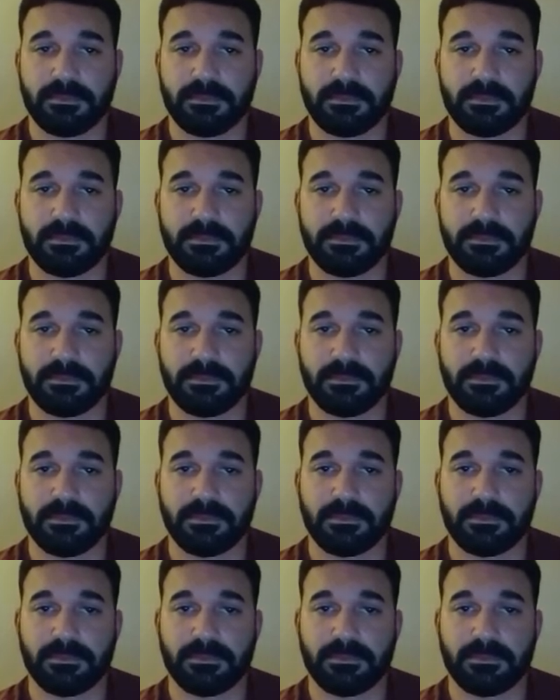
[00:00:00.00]

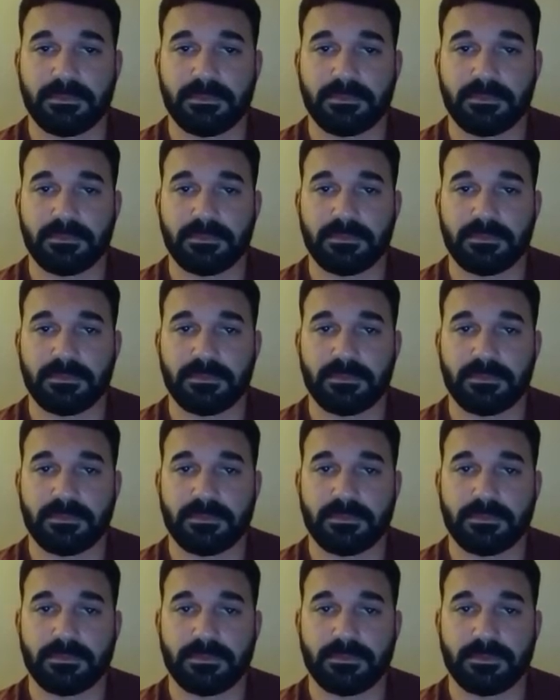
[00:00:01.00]

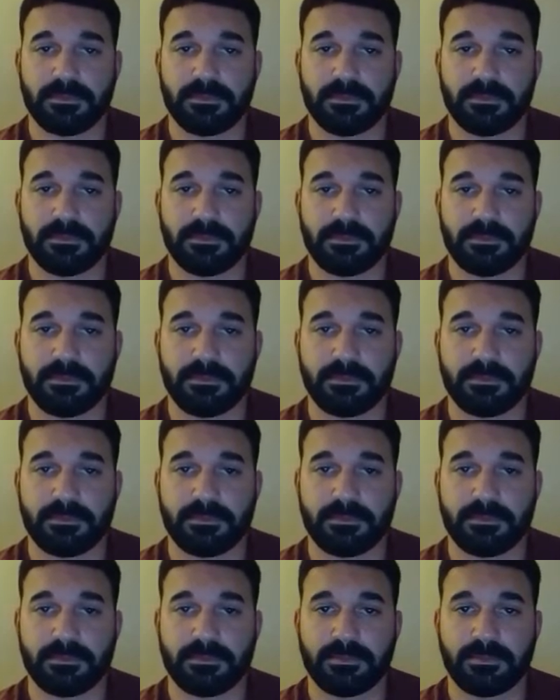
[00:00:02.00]

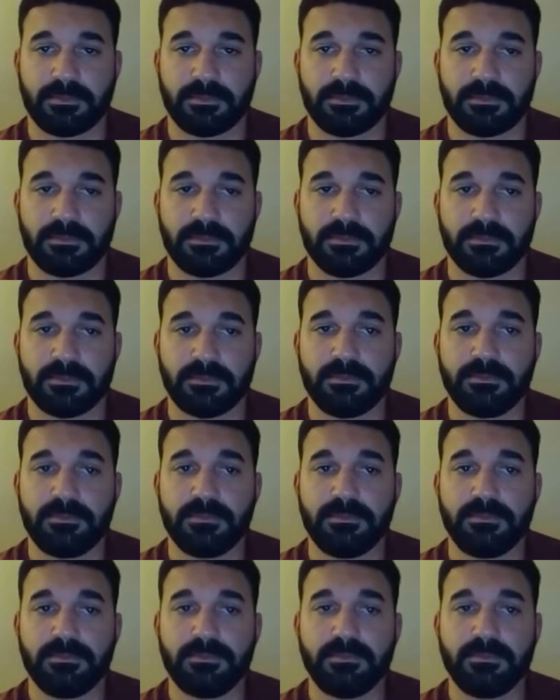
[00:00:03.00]

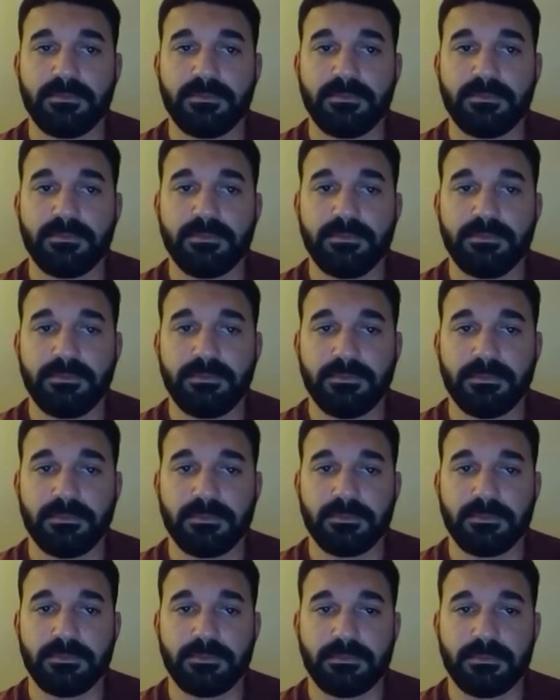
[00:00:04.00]

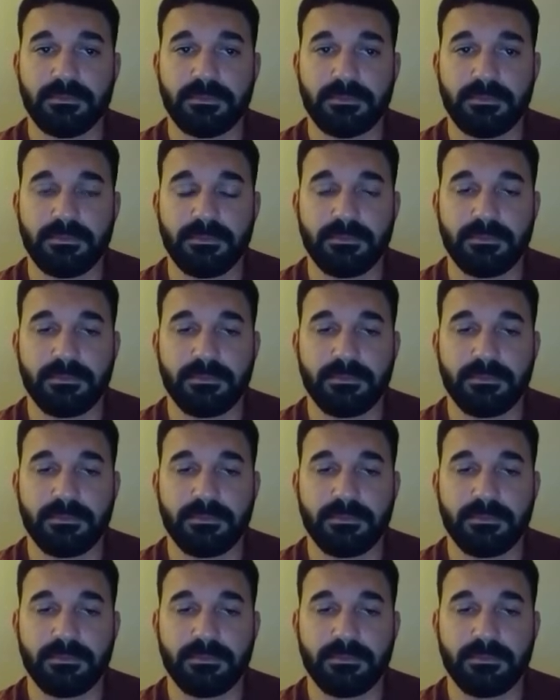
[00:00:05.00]
(not speaking)